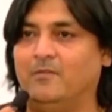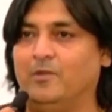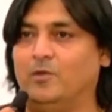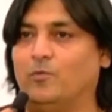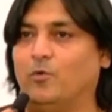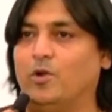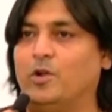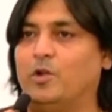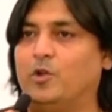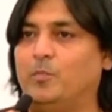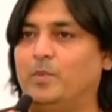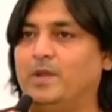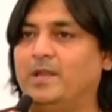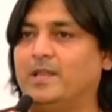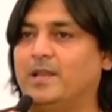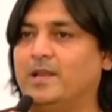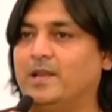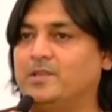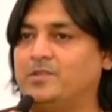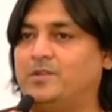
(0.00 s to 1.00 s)
we wanted to be
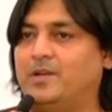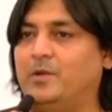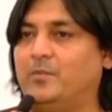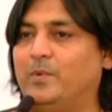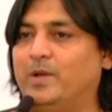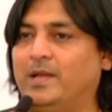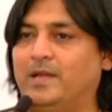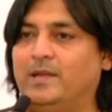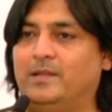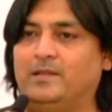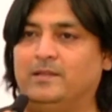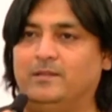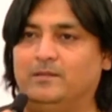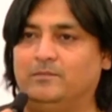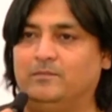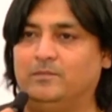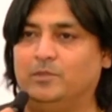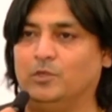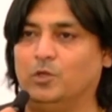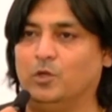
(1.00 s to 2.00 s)
in the industry where,
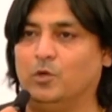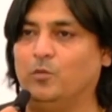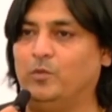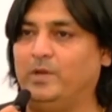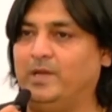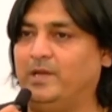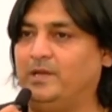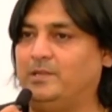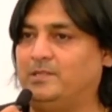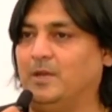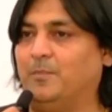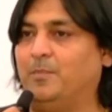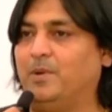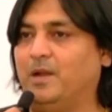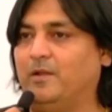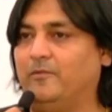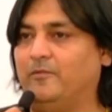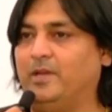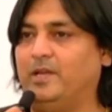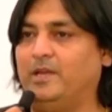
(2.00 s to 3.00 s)
you know, we
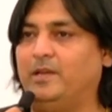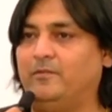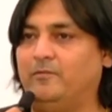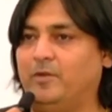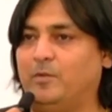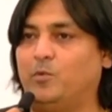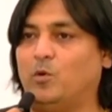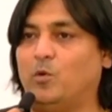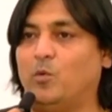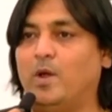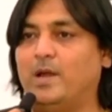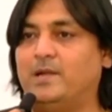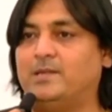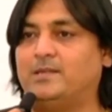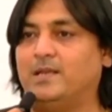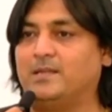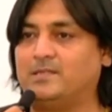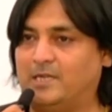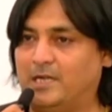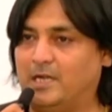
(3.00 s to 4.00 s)
provide
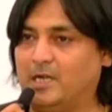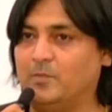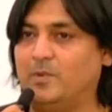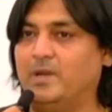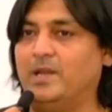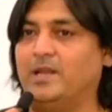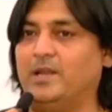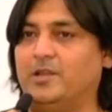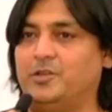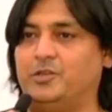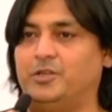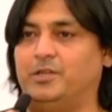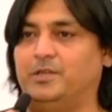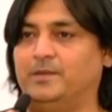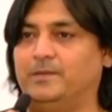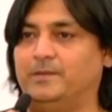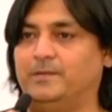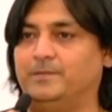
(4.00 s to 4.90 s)
sustainable energy